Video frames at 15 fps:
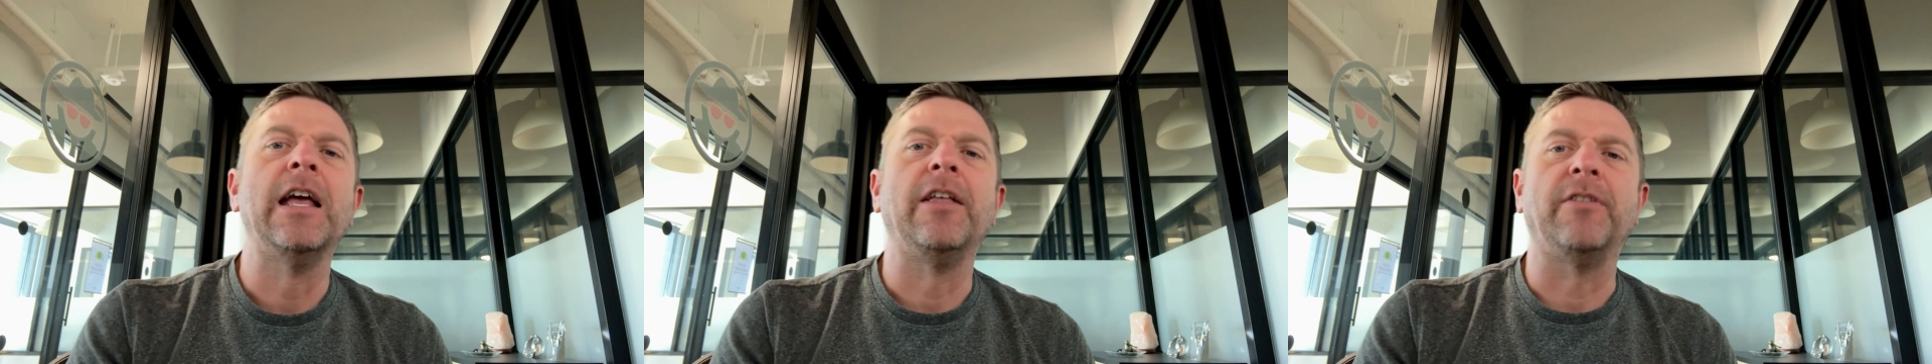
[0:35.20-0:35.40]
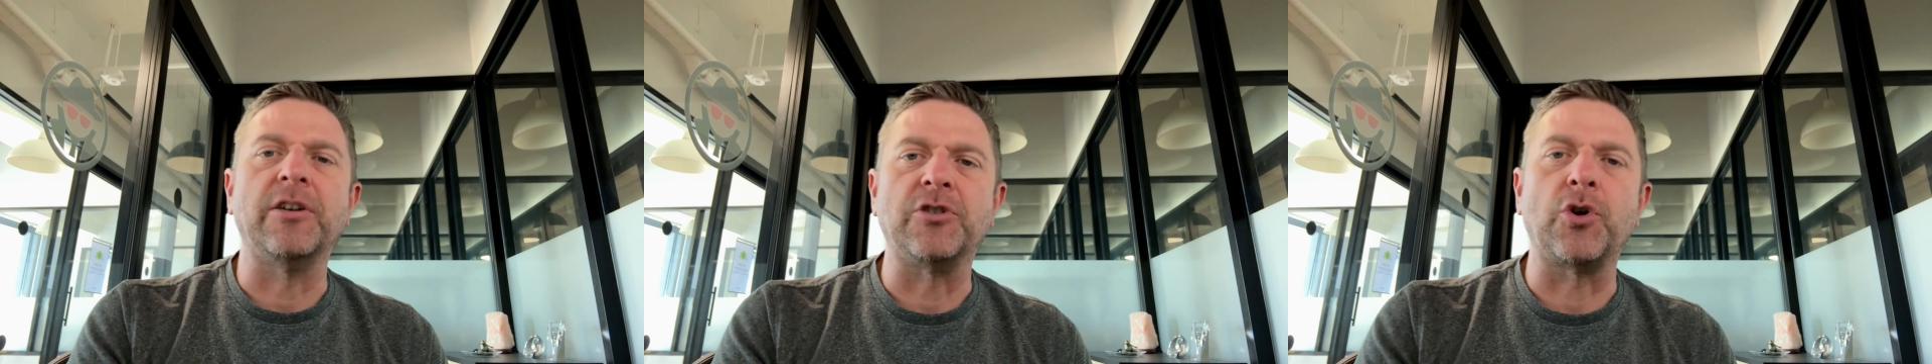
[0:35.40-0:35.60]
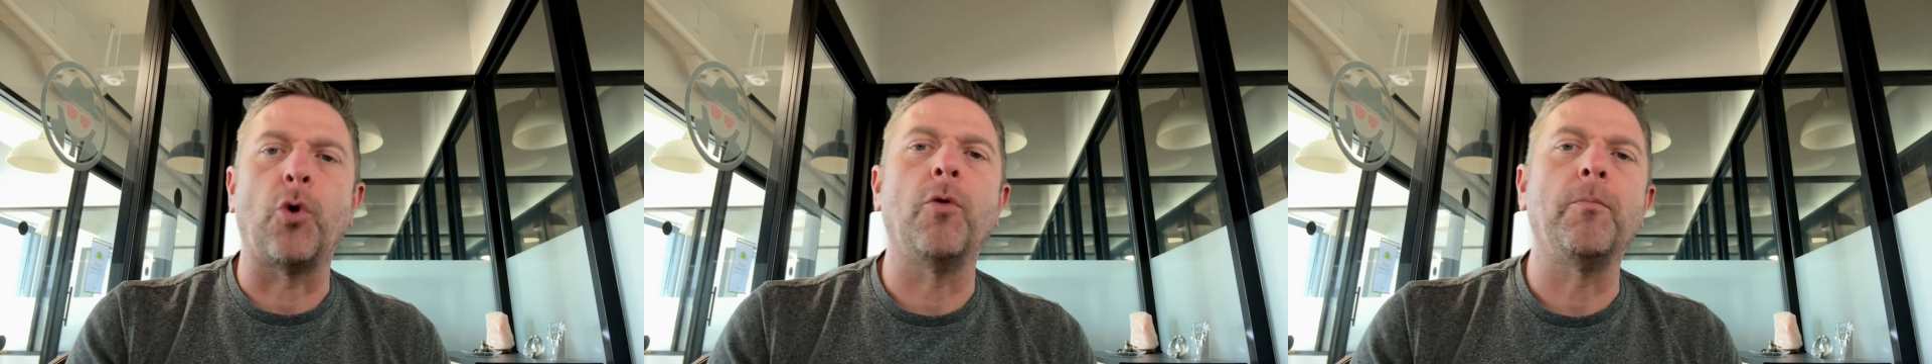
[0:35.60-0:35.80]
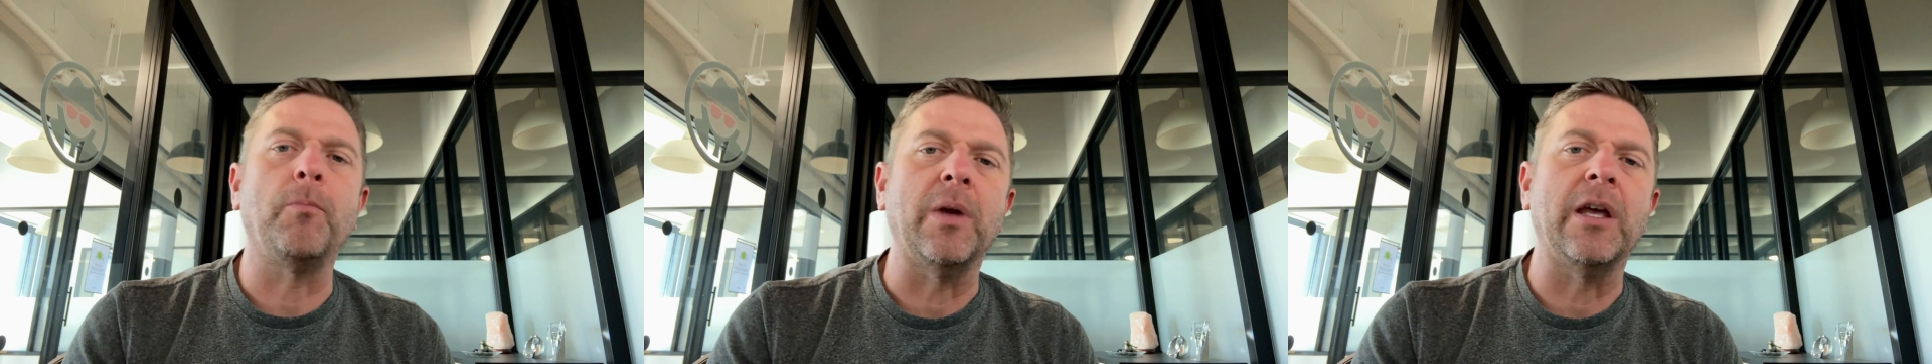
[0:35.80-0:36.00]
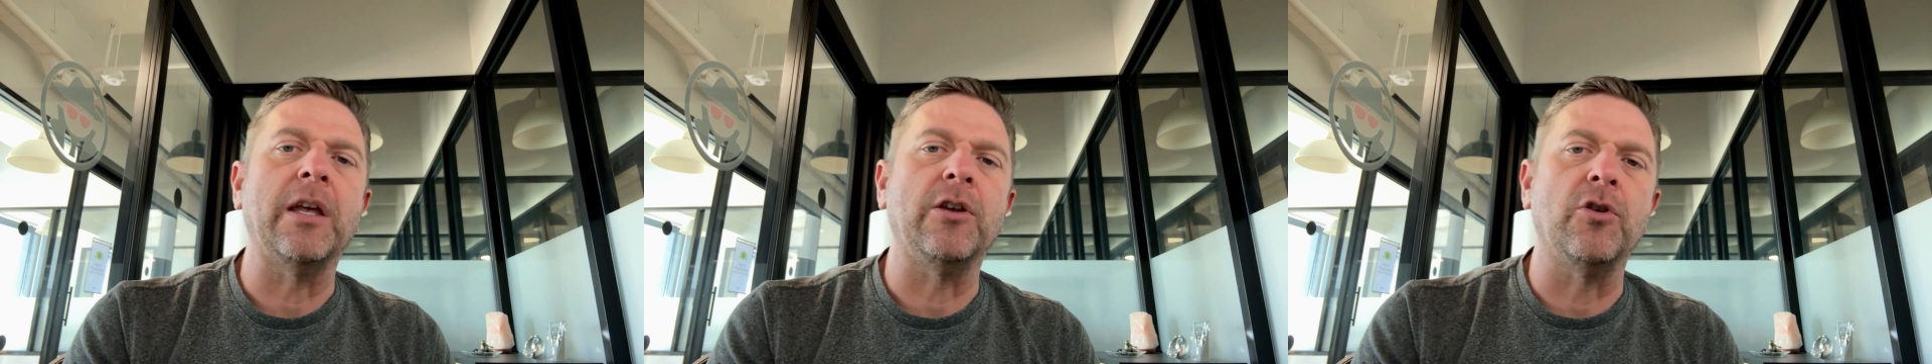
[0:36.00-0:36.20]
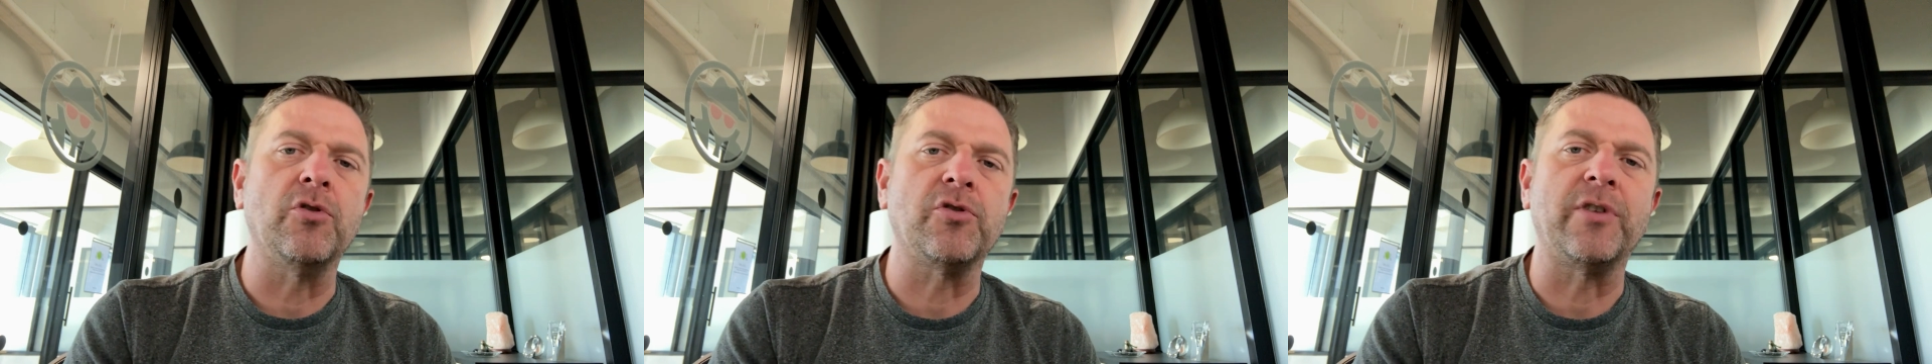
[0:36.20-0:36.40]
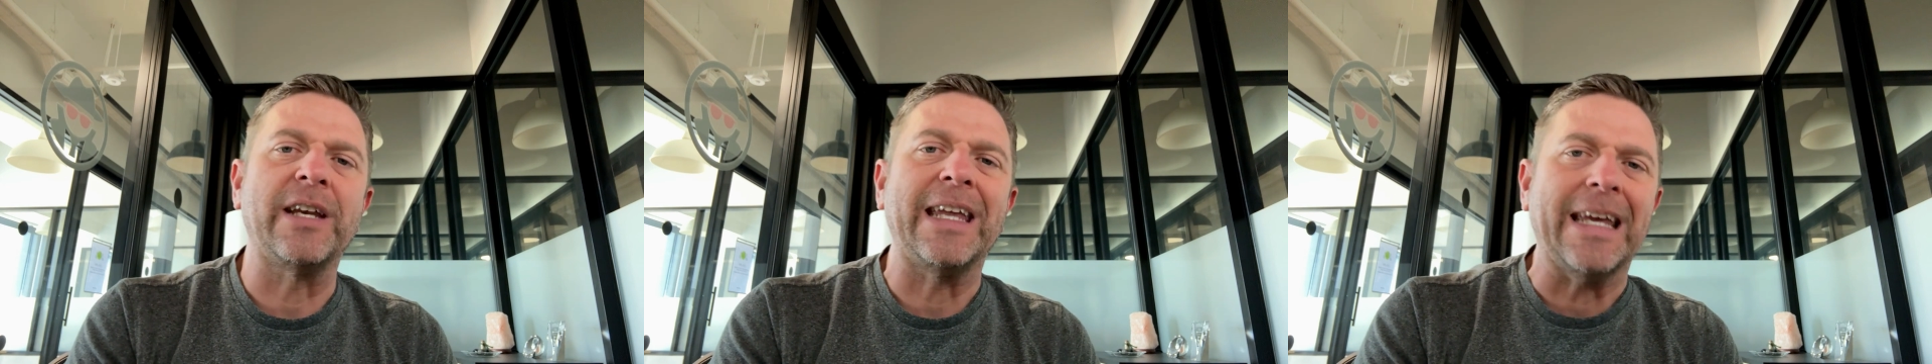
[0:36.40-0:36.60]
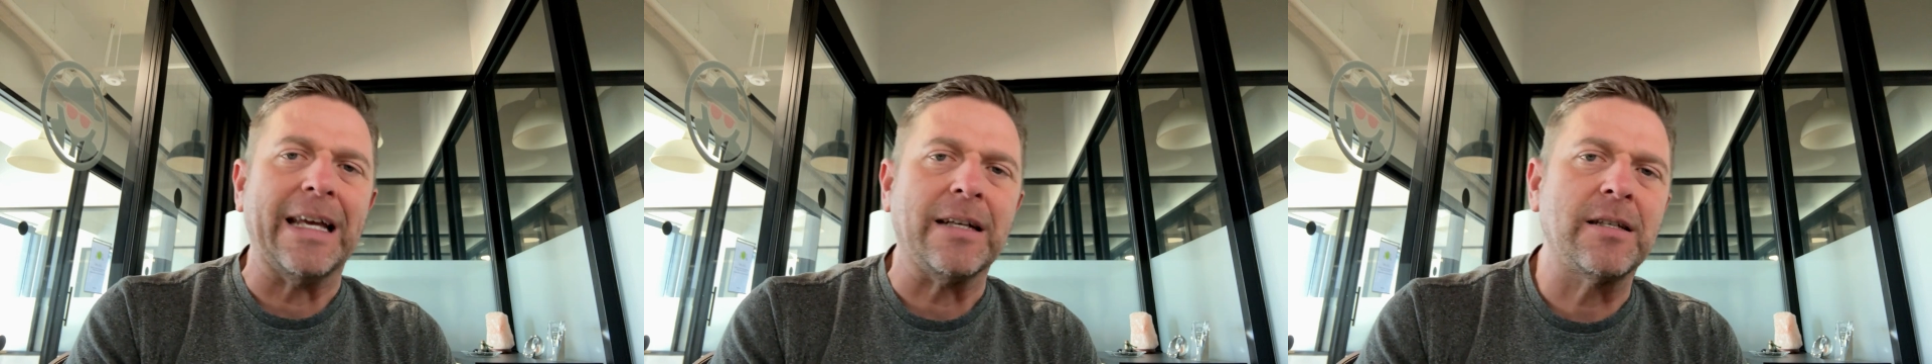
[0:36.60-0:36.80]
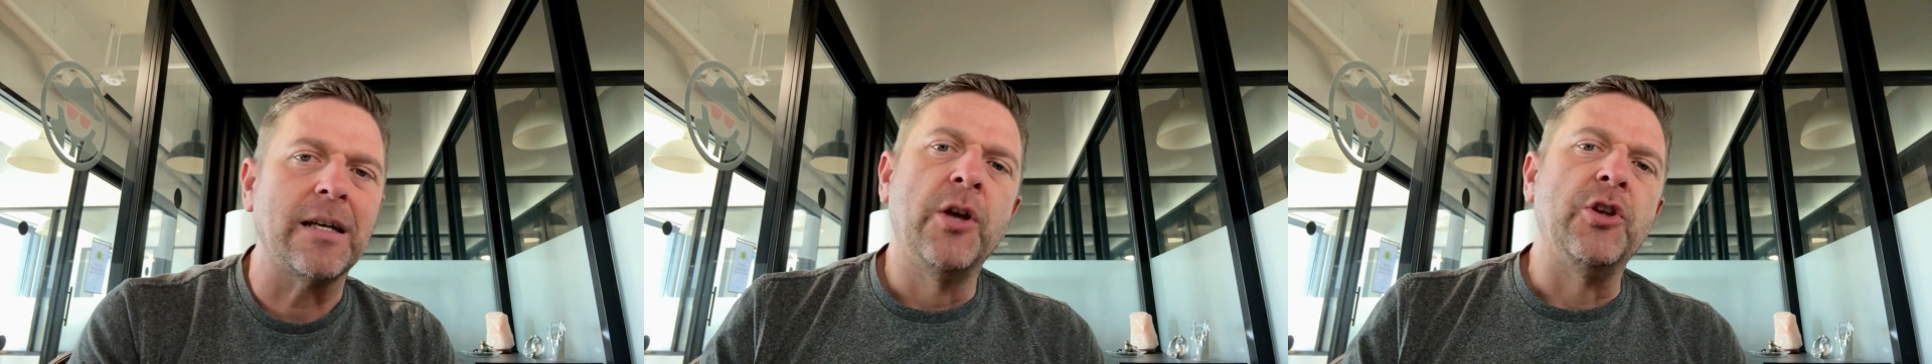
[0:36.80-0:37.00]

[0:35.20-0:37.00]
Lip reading: that don't meet user needs.